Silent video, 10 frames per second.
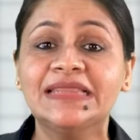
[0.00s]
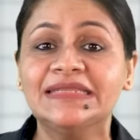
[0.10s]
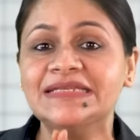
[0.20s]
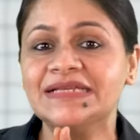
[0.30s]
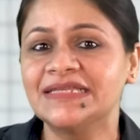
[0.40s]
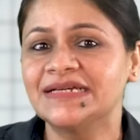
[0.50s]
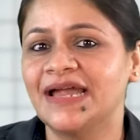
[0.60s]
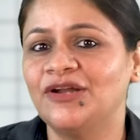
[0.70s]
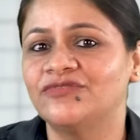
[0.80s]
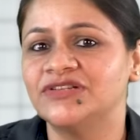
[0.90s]
These are the
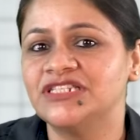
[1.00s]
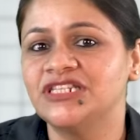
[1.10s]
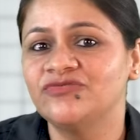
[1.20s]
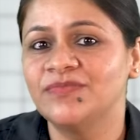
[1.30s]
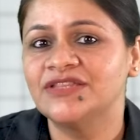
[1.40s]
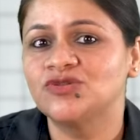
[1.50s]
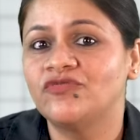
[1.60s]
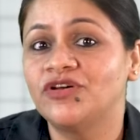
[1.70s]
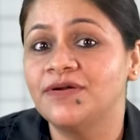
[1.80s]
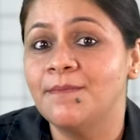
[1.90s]
kind of achievements
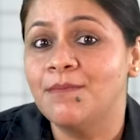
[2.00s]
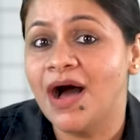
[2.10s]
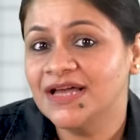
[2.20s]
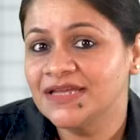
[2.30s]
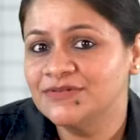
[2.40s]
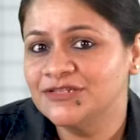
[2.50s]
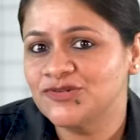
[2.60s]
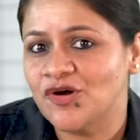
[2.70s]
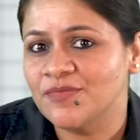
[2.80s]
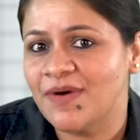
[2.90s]
of a remarkable
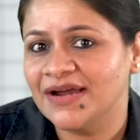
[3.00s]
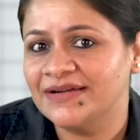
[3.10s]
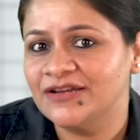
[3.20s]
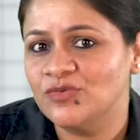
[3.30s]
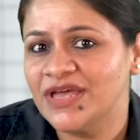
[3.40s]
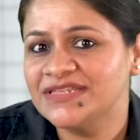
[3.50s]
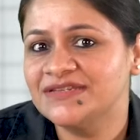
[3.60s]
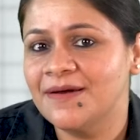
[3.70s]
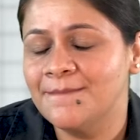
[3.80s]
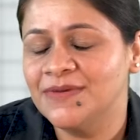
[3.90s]
stock market
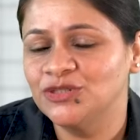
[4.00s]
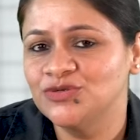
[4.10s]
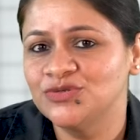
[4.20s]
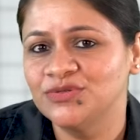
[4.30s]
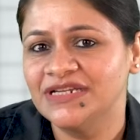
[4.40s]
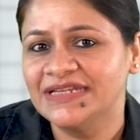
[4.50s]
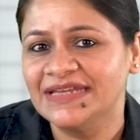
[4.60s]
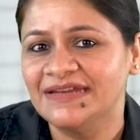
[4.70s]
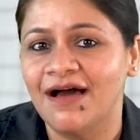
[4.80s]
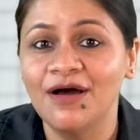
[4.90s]
investor Madhusudan
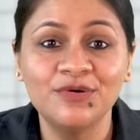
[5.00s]
Kela,